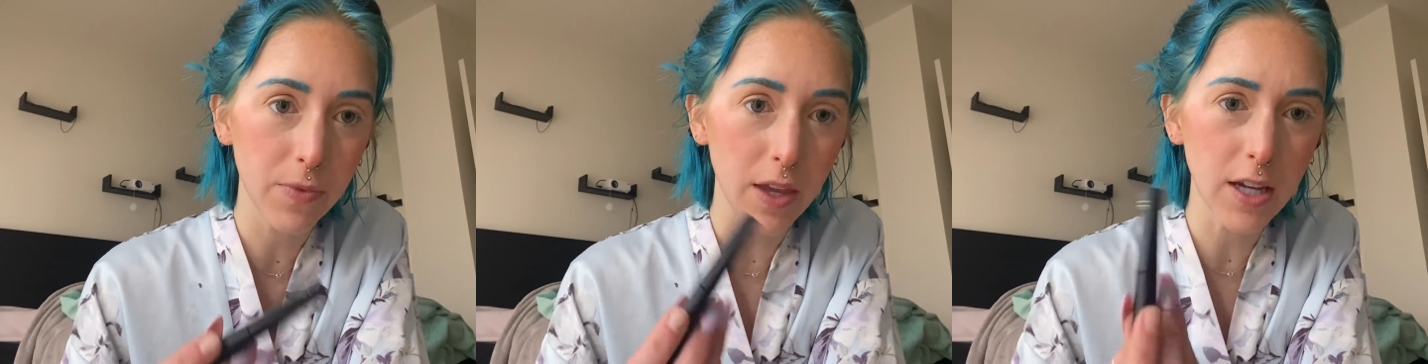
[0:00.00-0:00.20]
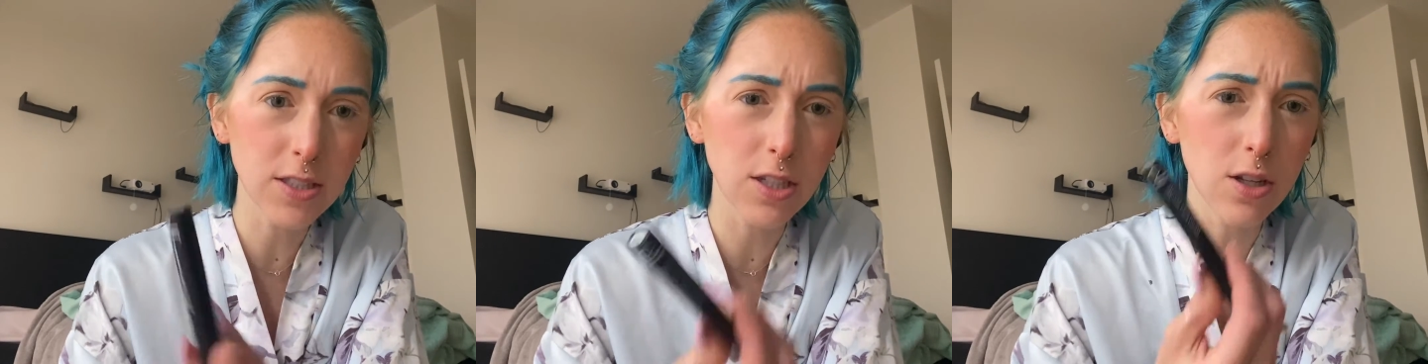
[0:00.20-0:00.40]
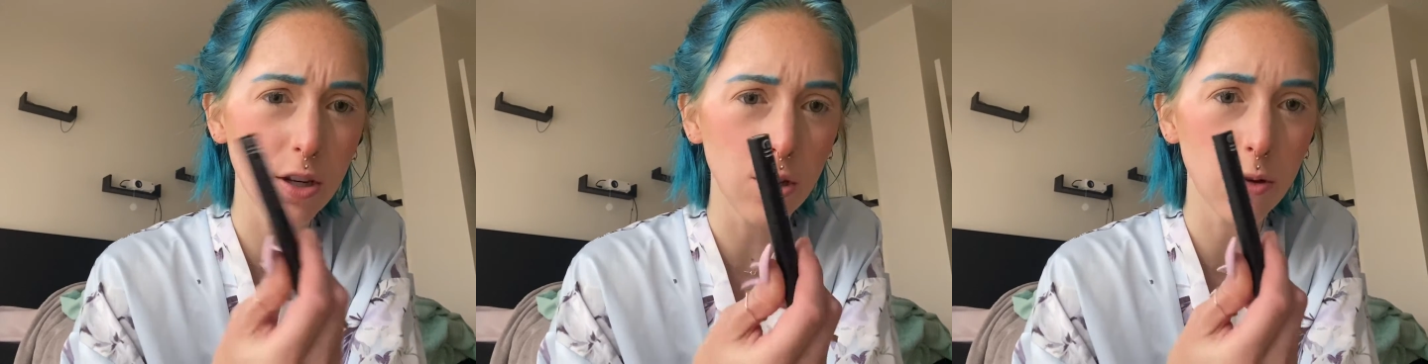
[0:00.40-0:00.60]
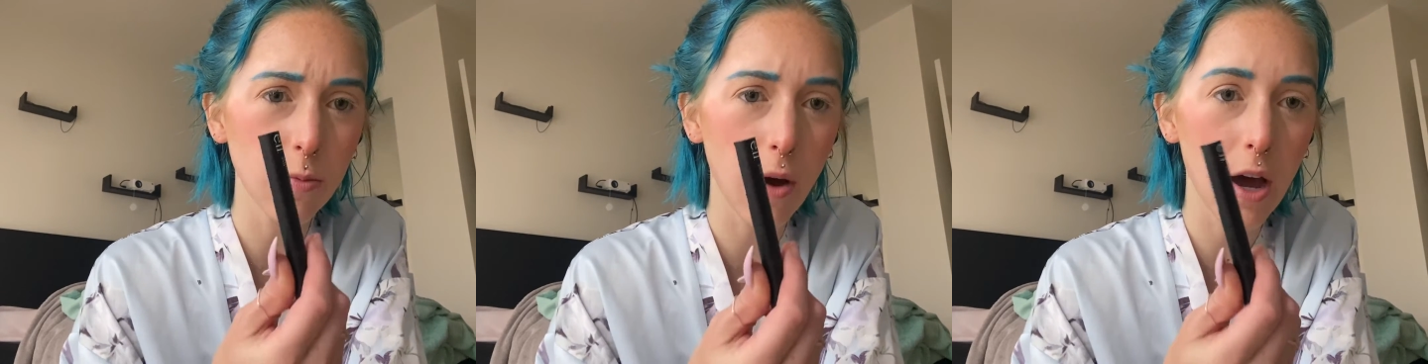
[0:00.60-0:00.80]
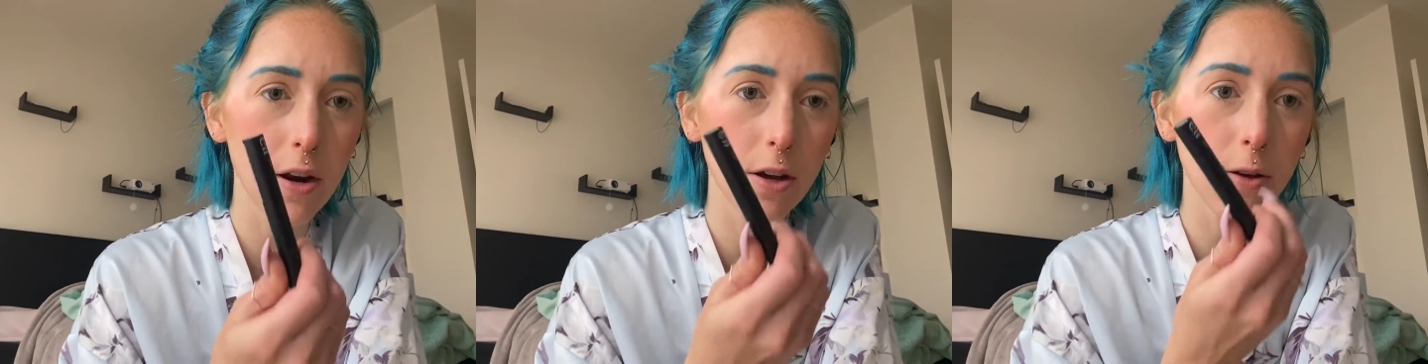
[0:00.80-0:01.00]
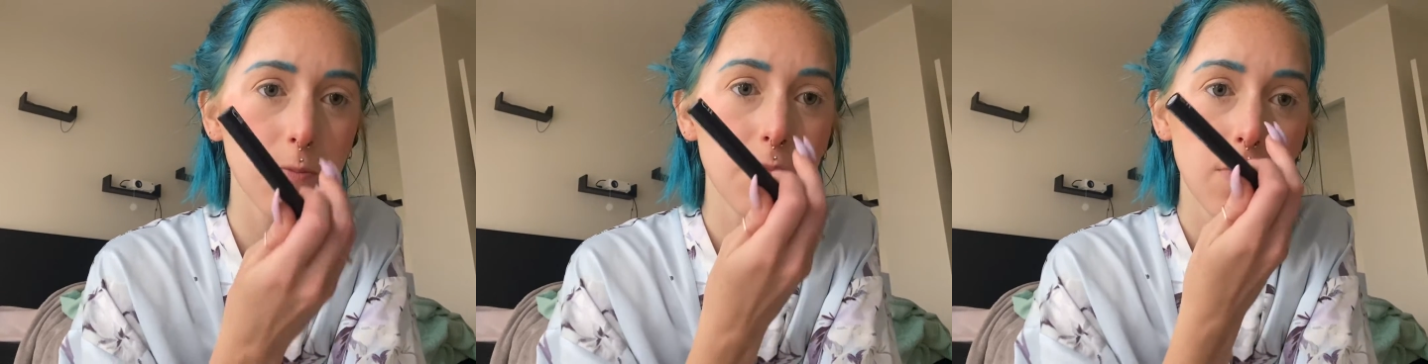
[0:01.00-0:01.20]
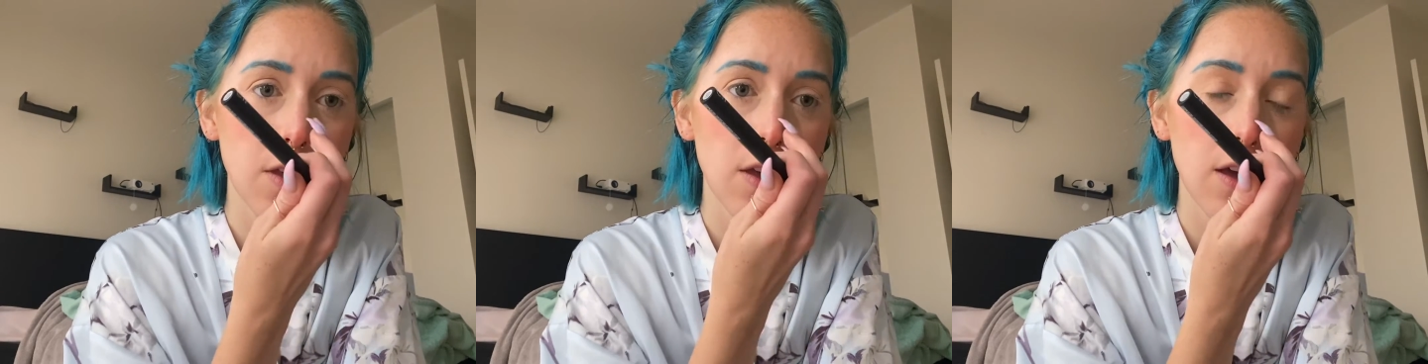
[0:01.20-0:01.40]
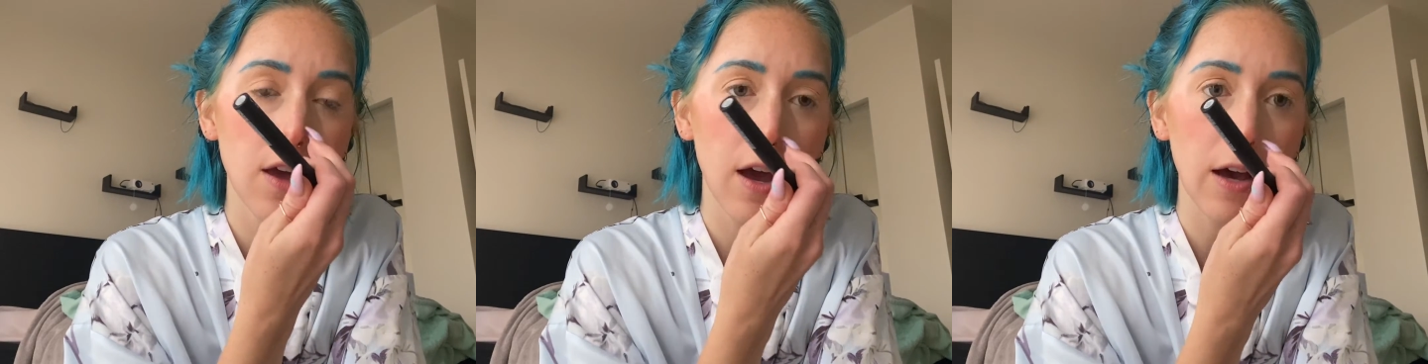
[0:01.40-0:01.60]
It's a new bottle,
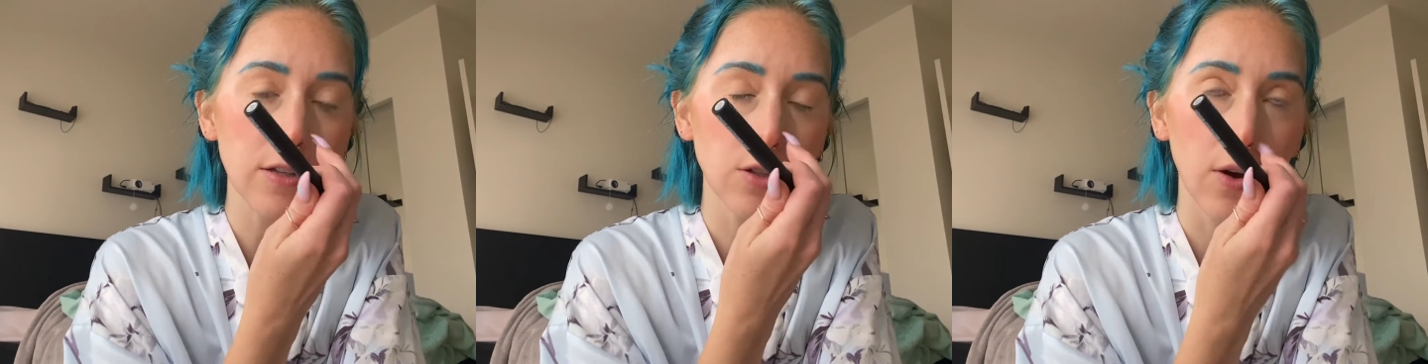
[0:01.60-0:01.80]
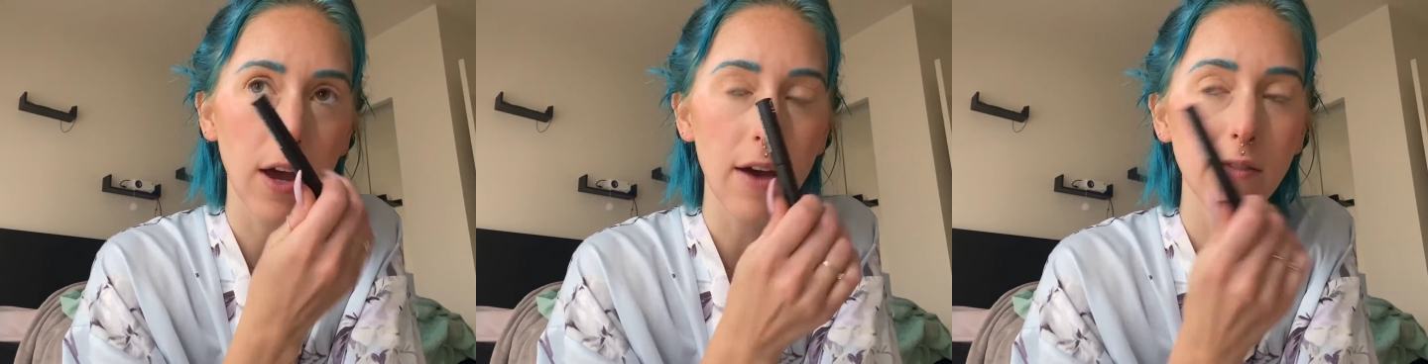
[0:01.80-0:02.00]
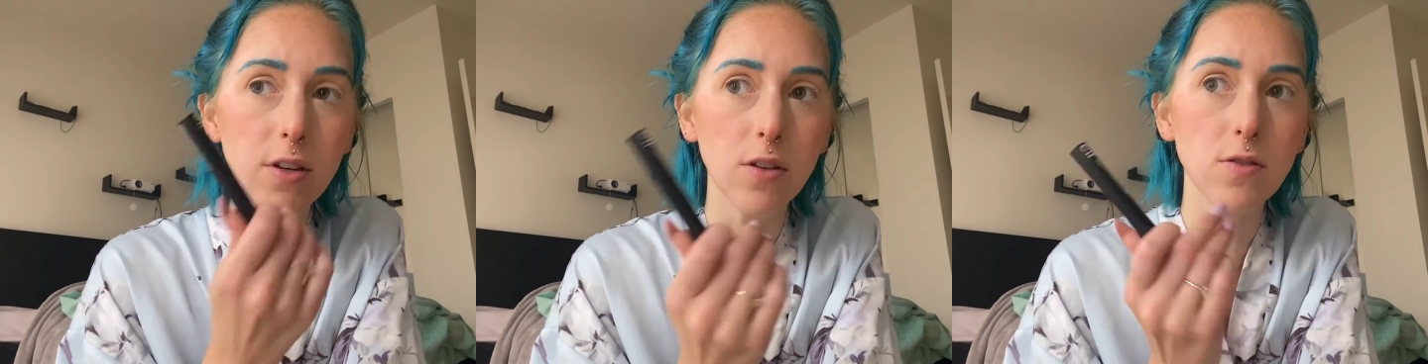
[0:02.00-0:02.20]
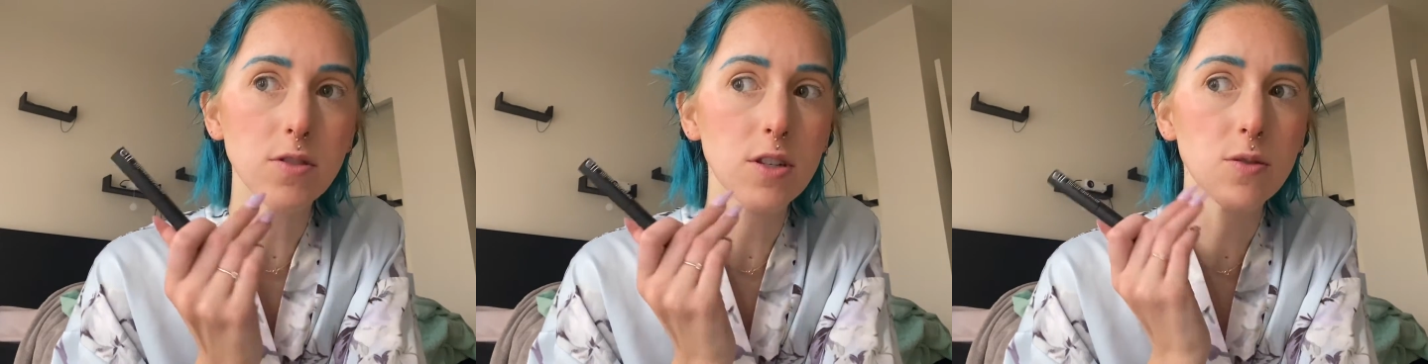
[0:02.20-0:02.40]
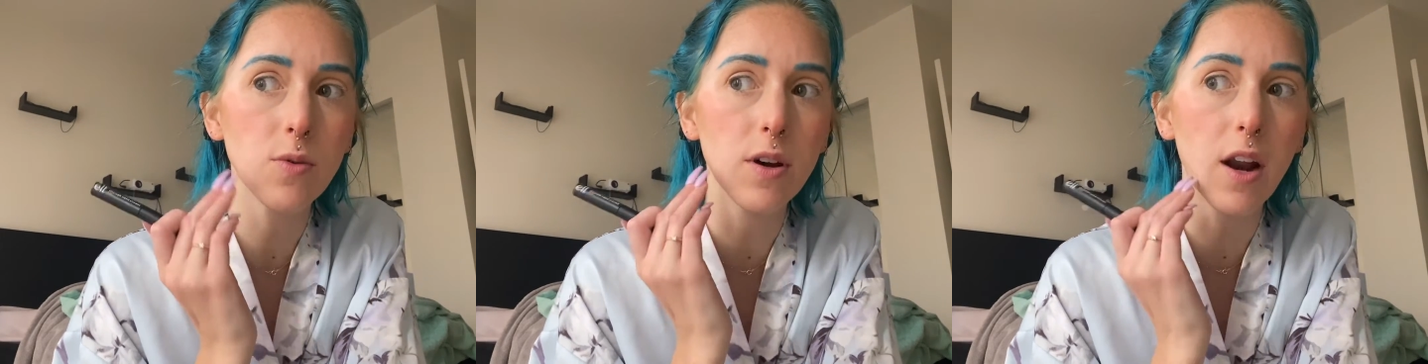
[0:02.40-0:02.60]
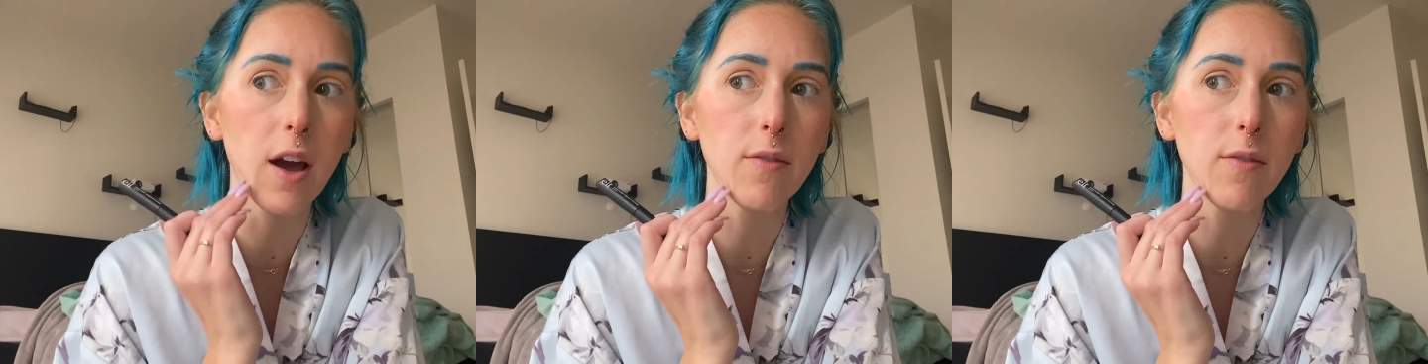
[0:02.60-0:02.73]
so I haven't used this one.